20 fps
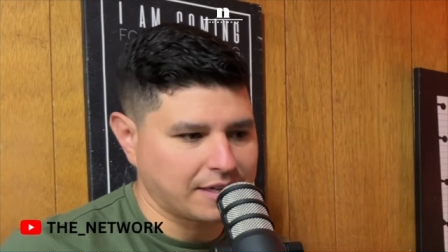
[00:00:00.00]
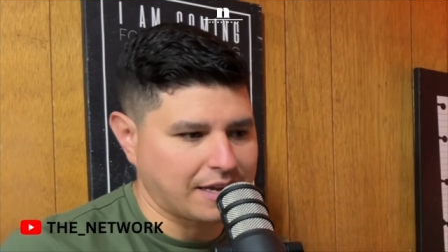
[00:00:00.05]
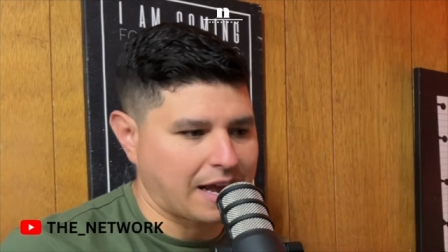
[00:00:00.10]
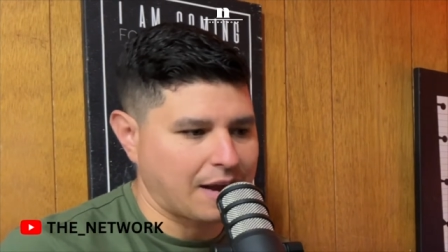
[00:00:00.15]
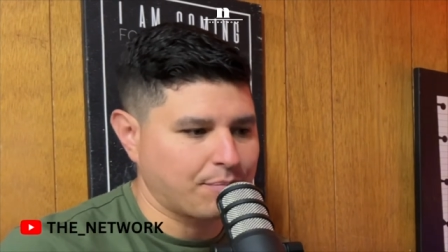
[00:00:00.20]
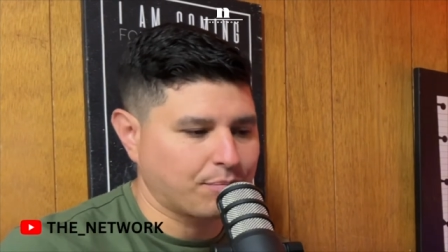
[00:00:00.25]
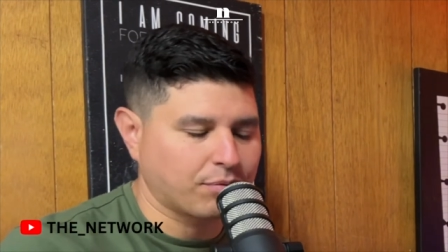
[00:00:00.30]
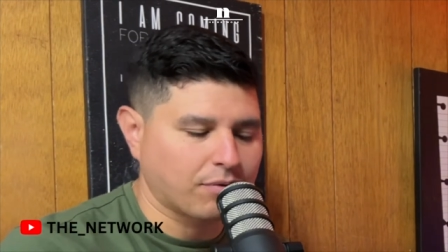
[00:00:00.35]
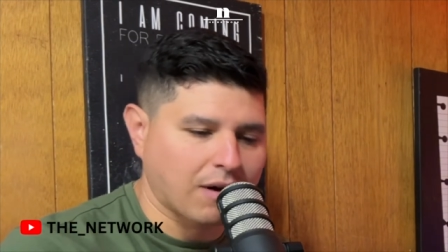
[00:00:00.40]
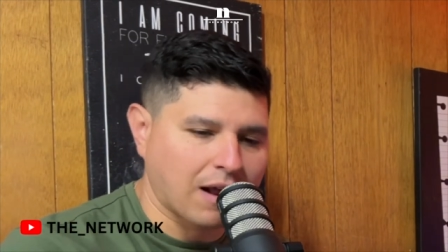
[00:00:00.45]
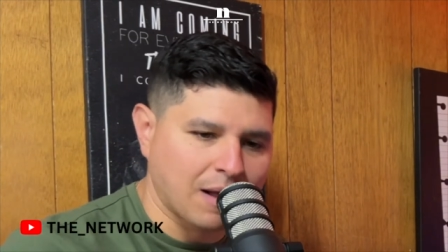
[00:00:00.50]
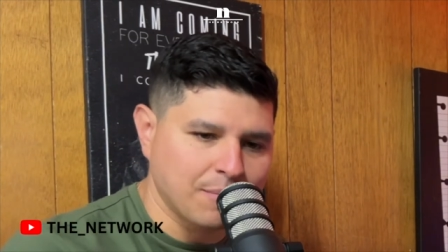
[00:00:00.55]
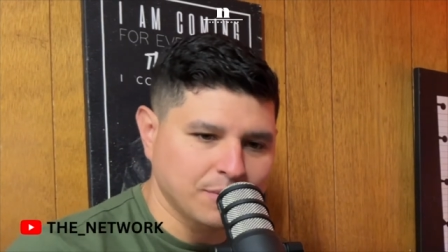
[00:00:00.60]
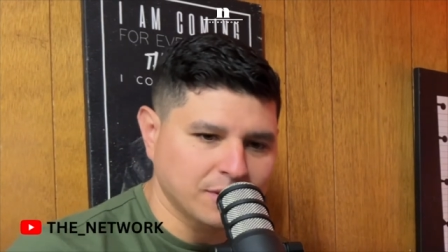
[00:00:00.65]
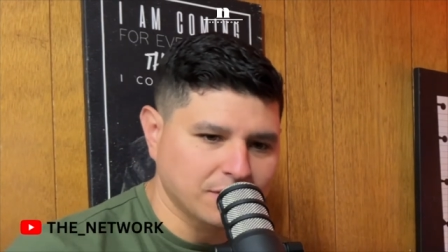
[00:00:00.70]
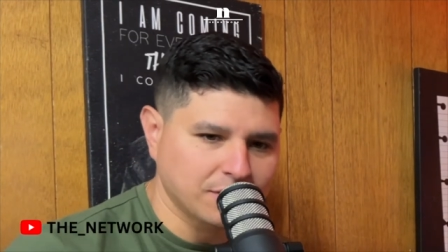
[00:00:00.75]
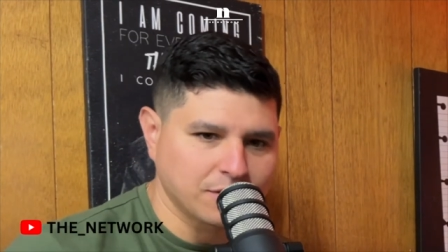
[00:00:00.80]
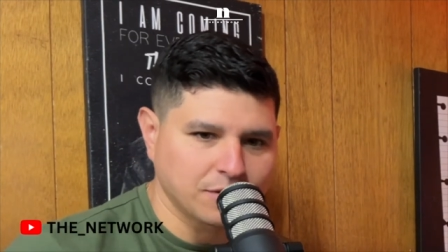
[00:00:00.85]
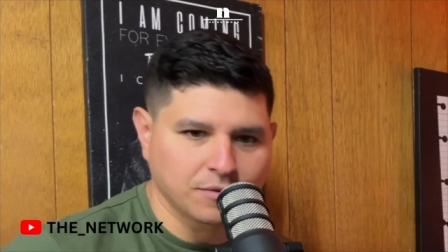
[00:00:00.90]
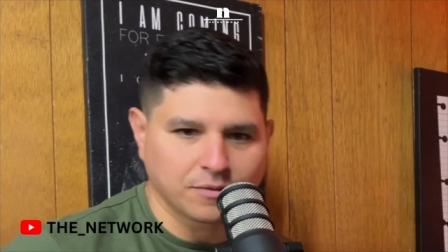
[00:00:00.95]
I
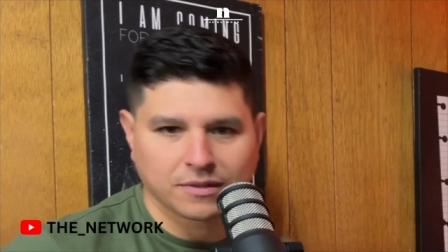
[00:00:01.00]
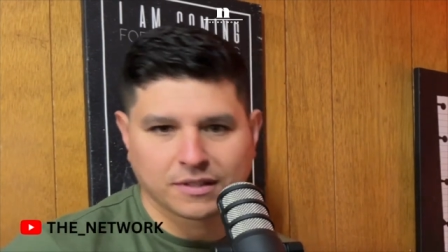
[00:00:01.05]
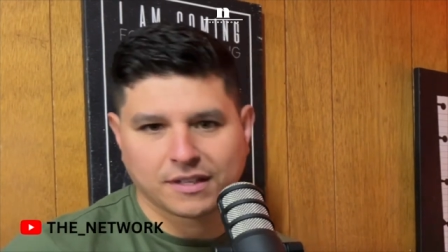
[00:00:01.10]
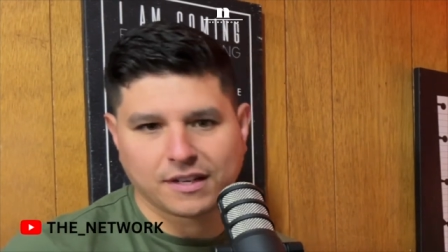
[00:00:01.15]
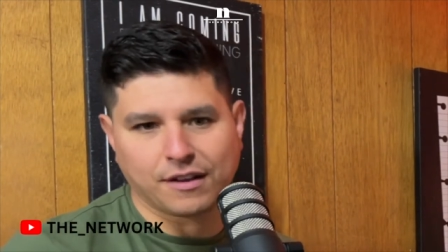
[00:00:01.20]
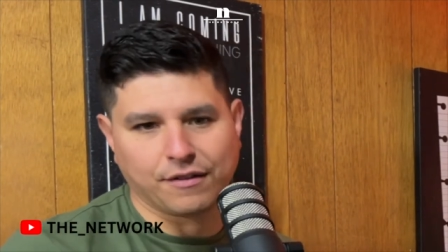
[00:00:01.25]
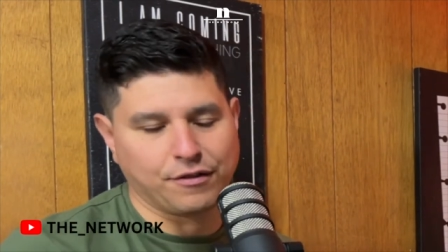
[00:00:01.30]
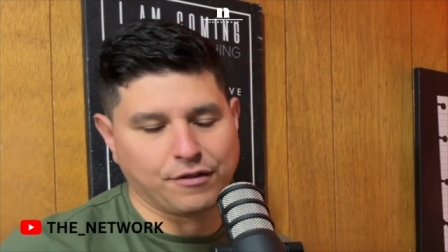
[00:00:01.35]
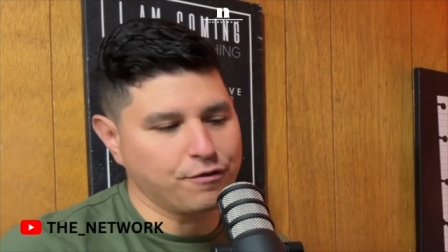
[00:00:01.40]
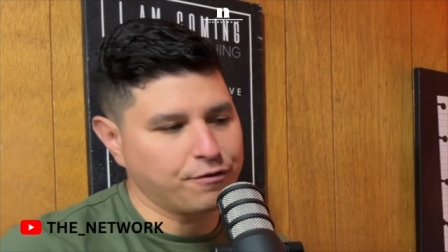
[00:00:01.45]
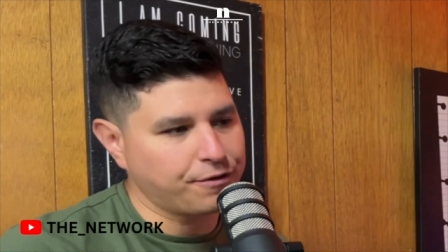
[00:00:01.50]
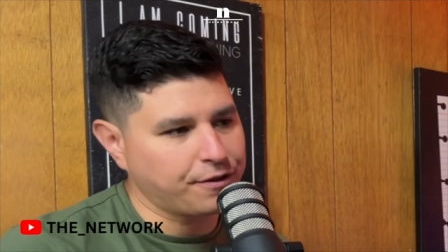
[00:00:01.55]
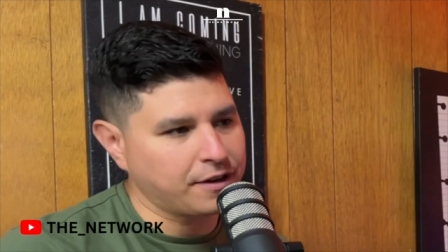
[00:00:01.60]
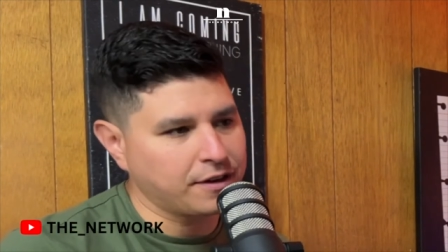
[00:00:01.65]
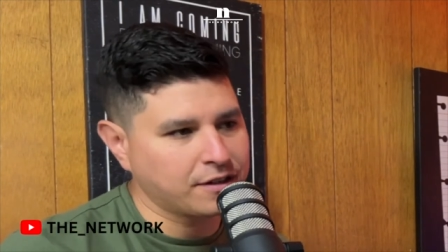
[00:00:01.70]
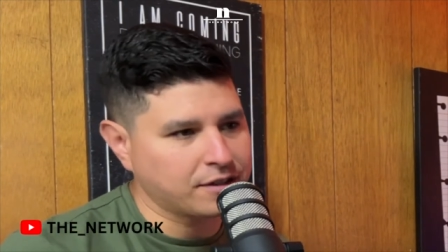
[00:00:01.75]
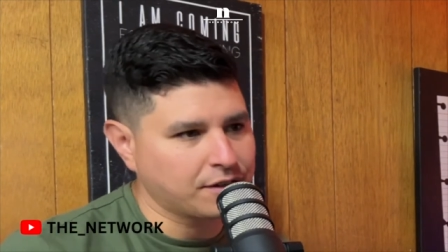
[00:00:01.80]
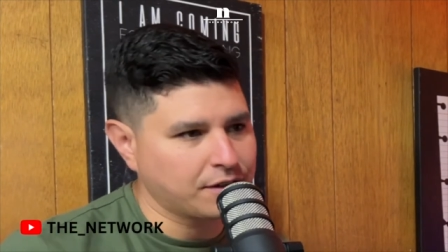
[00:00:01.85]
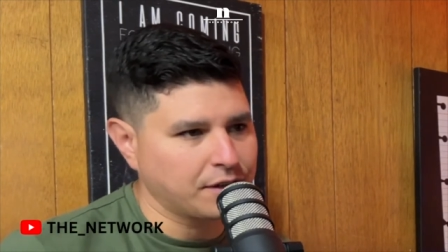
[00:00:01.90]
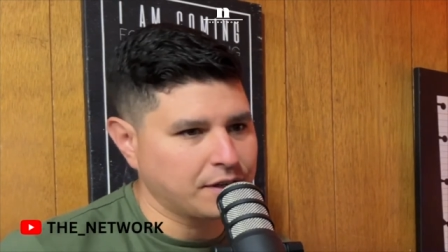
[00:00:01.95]
promise you, if you
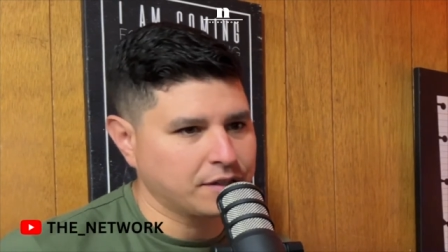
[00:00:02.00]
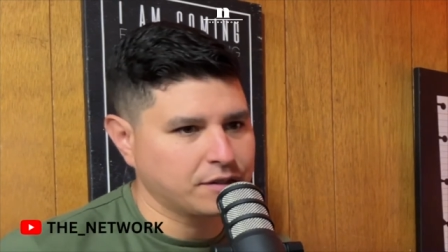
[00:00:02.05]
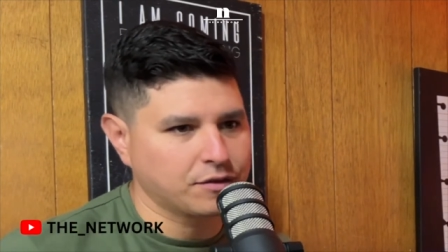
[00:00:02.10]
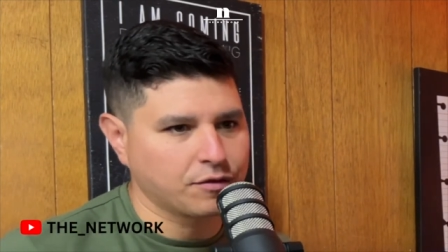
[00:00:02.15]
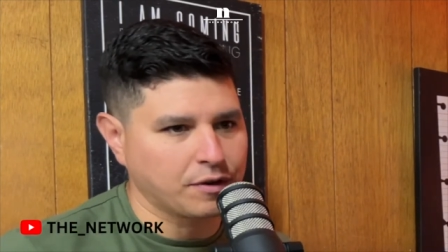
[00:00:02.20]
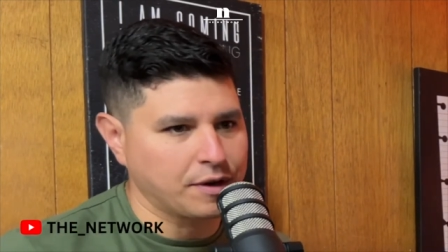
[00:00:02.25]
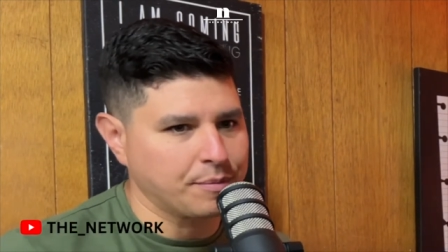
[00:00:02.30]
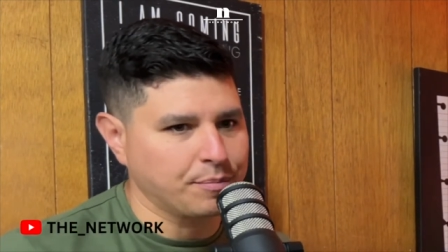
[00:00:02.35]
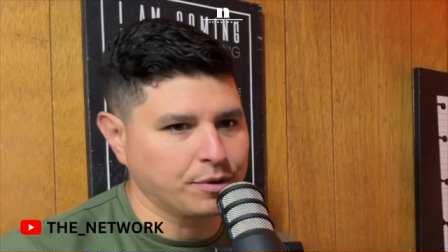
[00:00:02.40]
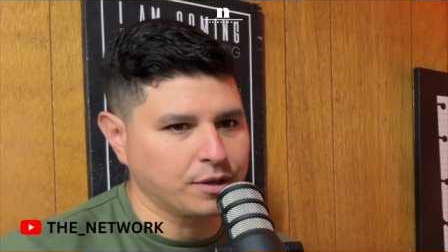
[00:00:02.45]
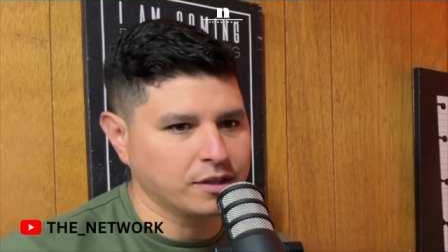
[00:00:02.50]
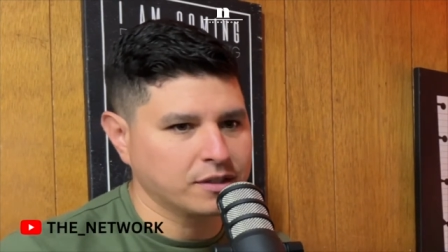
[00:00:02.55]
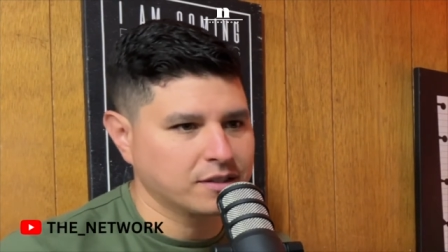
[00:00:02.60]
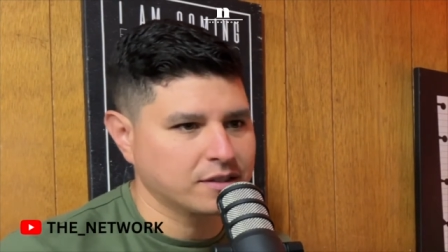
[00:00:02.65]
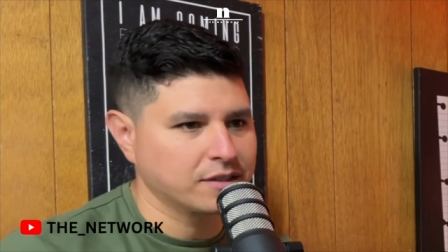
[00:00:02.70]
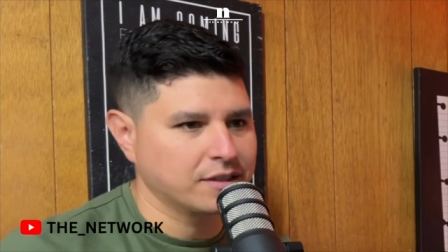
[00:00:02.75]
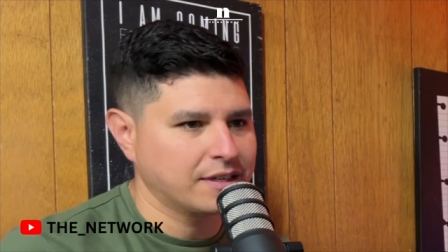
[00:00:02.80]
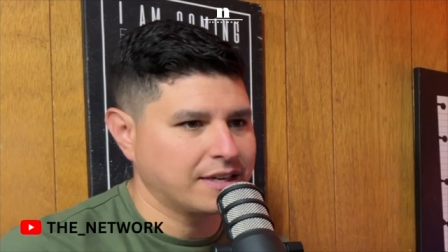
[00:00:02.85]
finish these three books,